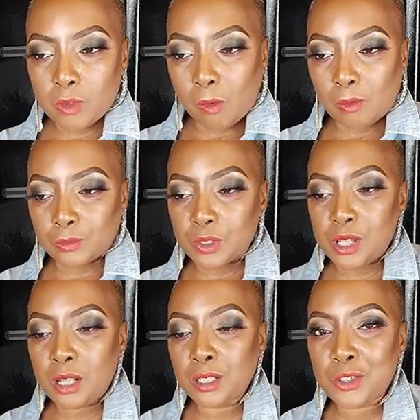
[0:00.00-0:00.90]
for
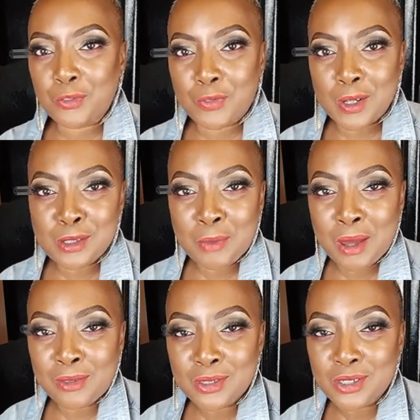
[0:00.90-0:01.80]
telling your friends
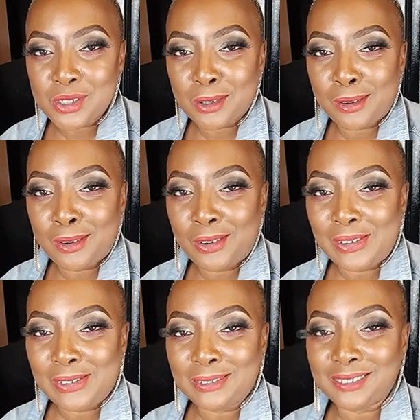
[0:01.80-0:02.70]
about the
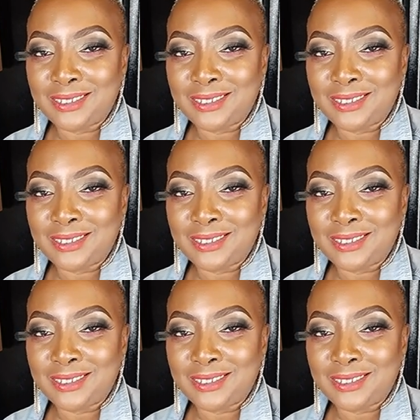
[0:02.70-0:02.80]
show,